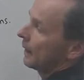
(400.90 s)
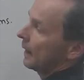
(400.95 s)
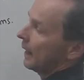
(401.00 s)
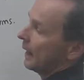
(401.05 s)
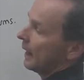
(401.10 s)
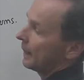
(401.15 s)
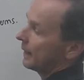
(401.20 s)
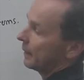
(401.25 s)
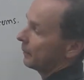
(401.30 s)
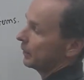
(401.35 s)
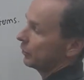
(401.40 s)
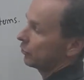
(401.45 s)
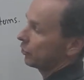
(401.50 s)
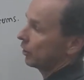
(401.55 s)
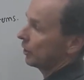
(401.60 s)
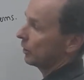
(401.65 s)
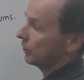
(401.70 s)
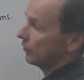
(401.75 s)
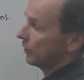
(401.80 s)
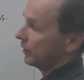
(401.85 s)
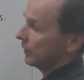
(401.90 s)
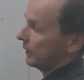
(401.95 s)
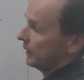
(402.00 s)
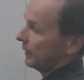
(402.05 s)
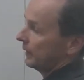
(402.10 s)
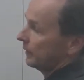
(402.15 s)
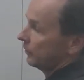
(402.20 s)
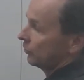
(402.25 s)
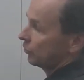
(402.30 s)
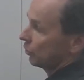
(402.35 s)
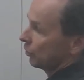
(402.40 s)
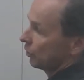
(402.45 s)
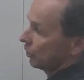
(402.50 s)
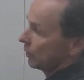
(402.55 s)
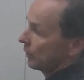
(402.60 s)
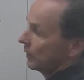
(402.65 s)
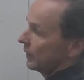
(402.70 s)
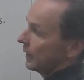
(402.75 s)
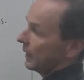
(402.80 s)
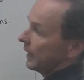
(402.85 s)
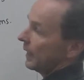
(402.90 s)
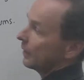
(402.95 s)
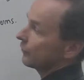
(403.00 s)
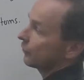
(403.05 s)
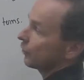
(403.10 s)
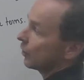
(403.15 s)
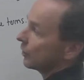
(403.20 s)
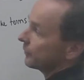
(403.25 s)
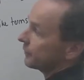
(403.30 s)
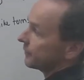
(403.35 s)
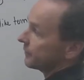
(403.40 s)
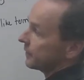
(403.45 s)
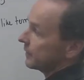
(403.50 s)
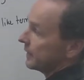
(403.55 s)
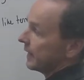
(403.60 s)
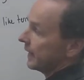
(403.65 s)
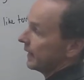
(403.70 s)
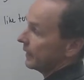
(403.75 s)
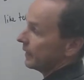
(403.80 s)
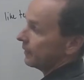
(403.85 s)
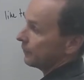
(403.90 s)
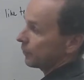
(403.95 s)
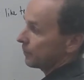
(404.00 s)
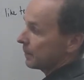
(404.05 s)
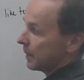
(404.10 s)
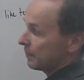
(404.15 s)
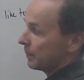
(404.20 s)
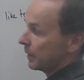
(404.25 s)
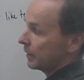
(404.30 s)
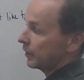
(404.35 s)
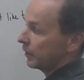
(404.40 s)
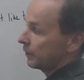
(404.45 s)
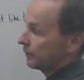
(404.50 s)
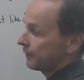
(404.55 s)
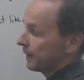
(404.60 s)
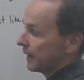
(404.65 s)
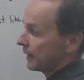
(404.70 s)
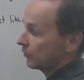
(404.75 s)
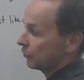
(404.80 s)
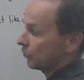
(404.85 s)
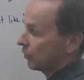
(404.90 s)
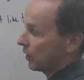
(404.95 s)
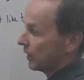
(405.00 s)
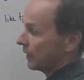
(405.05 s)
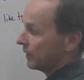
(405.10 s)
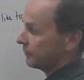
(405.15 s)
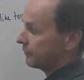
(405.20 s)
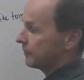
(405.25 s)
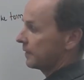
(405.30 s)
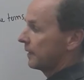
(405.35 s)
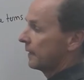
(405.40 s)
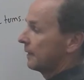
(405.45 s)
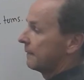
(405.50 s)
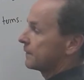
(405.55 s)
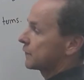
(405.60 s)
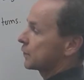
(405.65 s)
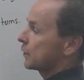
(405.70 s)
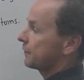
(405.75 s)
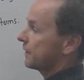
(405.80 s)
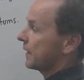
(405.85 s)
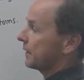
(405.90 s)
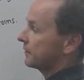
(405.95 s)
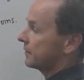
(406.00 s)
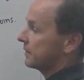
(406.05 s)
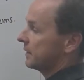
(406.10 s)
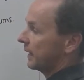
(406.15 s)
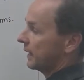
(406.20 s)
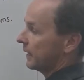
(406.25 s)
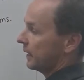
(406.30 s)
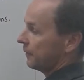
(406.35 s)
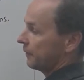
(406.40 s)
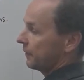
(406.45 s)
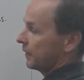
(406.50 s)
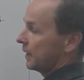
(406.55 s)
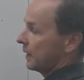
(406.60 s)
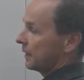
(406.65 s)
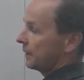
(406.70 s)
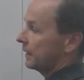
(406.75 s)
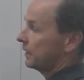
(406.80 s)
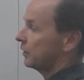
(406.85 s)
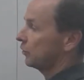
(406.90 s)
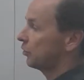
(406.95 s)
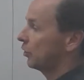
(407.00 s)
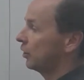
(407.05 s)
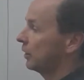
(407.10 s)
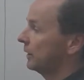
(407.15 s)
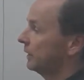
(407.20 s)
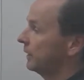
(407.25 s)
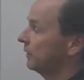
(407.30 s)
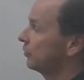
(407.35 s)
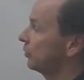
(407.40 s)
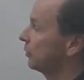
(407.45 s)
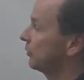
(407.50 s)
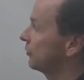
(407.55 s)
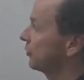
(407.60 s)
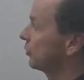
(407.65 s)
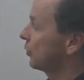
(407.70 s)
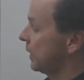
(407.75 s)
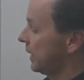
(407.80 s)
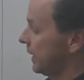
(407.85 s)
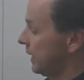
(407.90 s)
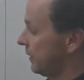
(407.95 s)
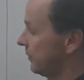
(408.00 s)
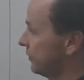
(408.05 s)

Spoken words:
And then we turned it into, as long as it's a negative, remember, you can factorise. So if that's a negative, then you turn it into a square.